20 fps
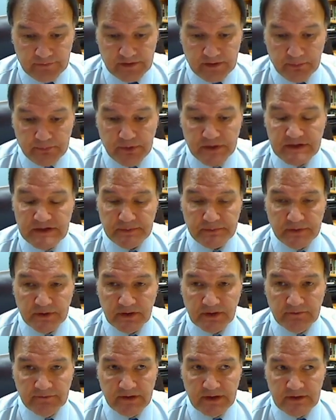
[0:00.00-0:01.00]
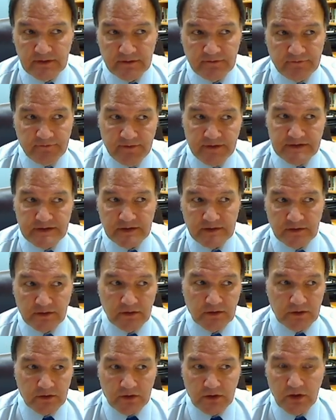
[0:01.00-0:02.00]
the principle of either
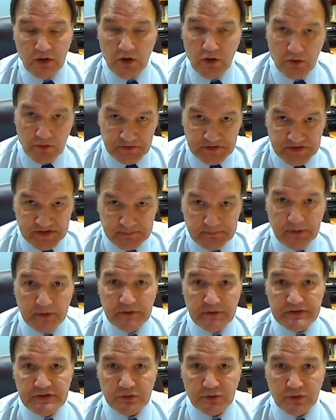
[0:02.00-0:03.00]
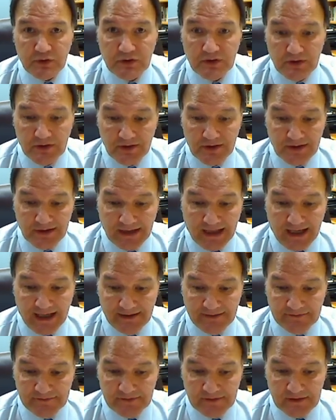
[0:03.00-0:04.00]
physical or spiritual
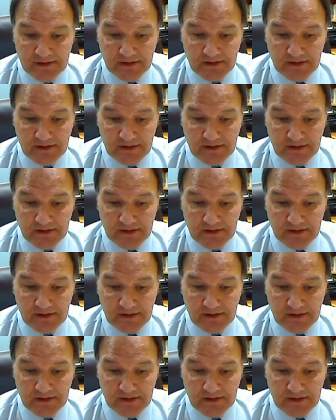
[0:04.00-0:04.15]
life.